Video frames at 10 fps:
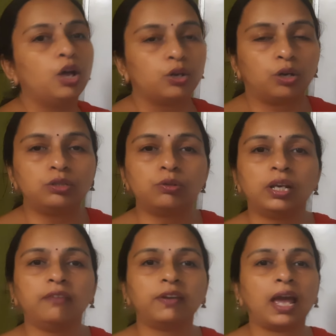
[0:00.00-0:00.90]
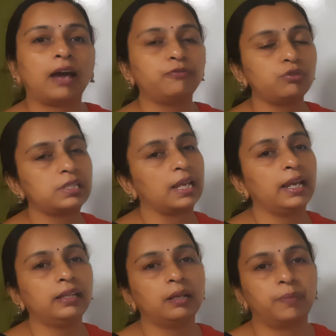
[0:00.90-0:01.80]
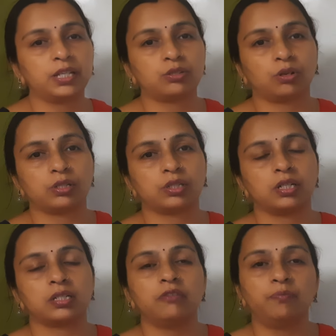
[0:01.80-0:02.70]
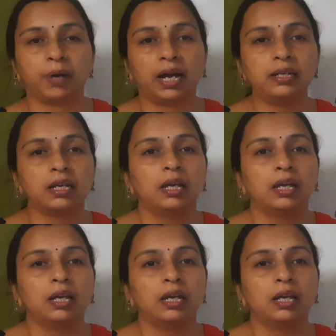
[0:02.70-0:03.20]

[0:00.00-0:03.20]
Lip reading: Not only we have to select the best alternative, but